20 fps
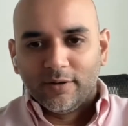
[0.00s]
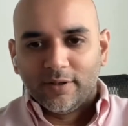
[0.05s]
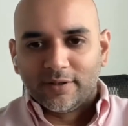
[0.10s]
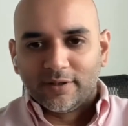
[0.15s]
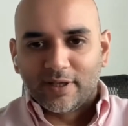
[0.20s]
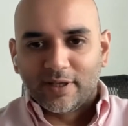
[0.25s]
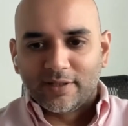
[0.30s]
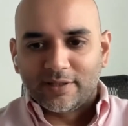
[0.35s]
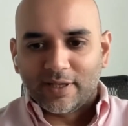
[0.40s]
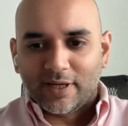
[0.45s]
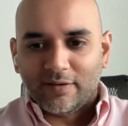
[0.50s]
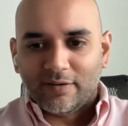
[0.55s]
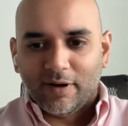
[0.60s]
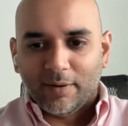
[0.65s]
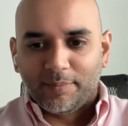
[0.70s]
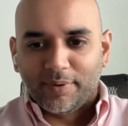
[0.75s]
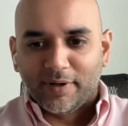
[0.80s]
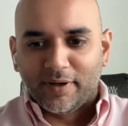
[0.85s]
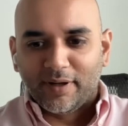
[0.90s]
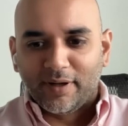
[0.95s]
all the things that have
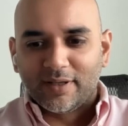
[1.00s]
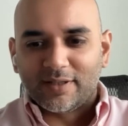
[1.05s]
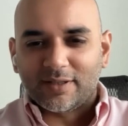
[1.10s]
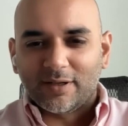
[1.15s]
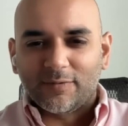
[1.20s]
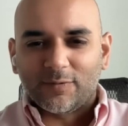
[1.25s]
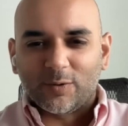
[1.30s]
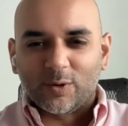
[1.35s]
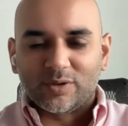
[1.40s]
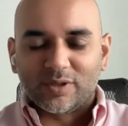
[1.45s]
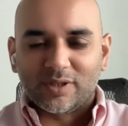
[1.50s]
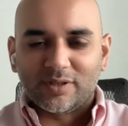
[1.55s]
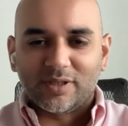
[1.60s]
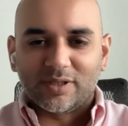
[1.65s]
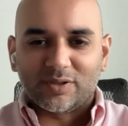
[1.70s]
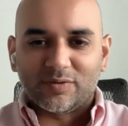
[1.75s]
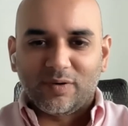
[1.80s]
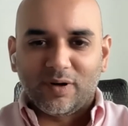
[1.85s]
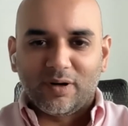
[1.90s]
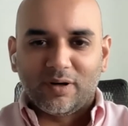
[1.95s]
happened, and it's tough to say
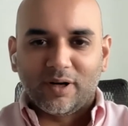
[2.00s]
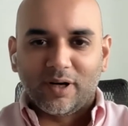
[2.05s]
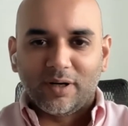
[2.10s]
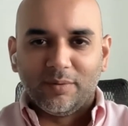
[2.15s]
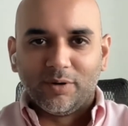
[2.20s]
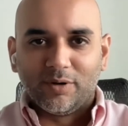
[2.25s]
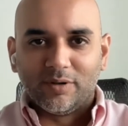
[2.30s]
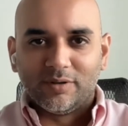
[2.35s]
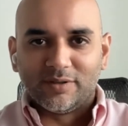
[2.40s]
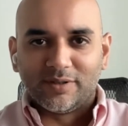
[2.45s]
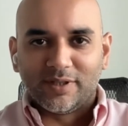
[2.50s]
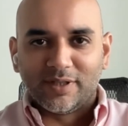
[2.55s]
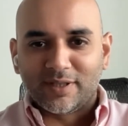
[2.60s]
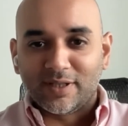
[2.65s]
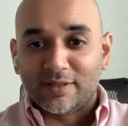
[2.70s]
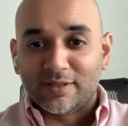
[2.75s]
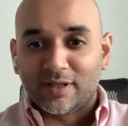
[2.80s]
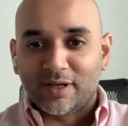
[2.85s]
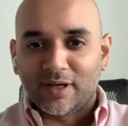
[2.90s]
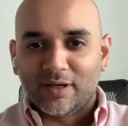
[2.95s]
just one, right? Because these
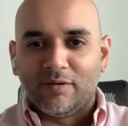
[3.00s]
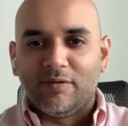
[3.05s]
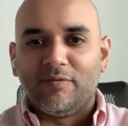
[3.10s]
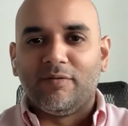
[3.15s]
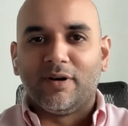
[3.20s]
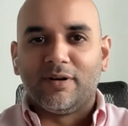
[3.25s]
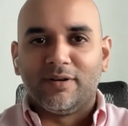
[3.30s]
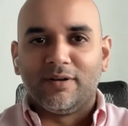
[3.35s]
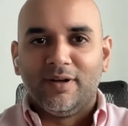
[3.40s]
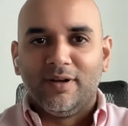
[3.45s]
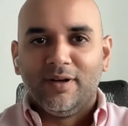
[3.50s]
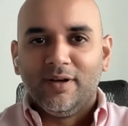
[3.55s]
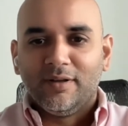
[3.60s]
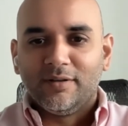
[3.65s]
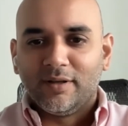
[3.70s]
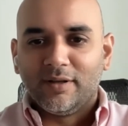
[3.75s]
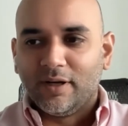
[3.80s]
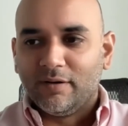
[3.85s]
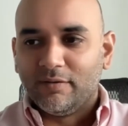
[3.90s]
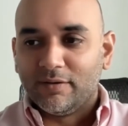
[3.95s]
things are never one.
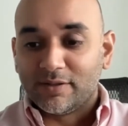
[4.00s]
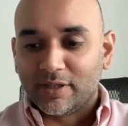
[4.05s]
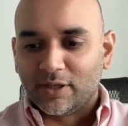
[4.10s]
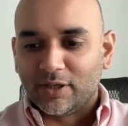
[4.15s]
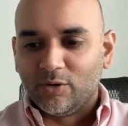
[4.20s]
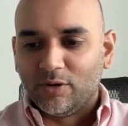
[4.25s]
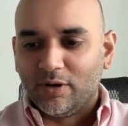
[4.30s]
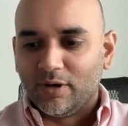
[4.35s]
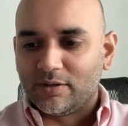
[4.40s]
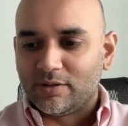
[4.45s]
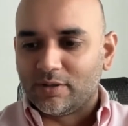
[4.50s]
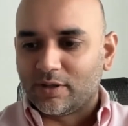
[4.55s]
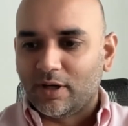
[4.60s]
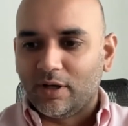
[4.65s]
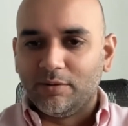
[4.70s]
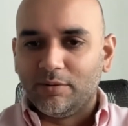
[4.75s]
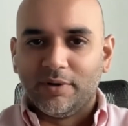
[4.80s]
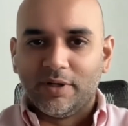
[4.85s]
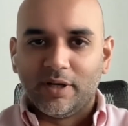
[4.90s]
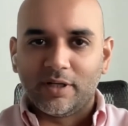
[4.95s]
They're never singular. It's a
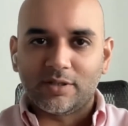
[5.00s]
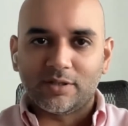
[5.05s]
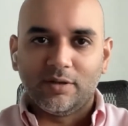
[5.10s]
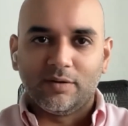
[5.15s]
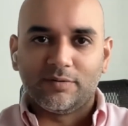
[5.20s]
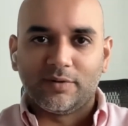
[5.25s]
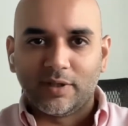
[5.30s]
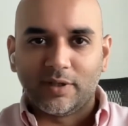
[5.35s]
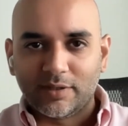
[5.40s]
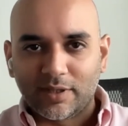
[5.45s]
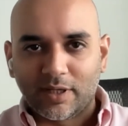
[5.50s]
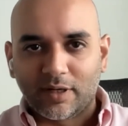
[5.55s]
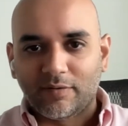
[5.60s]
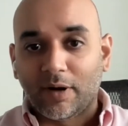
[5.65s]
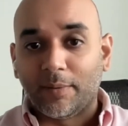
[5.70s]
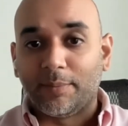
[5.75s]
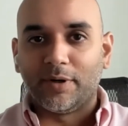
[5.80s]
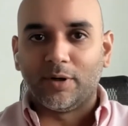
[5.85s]
culmination of things that have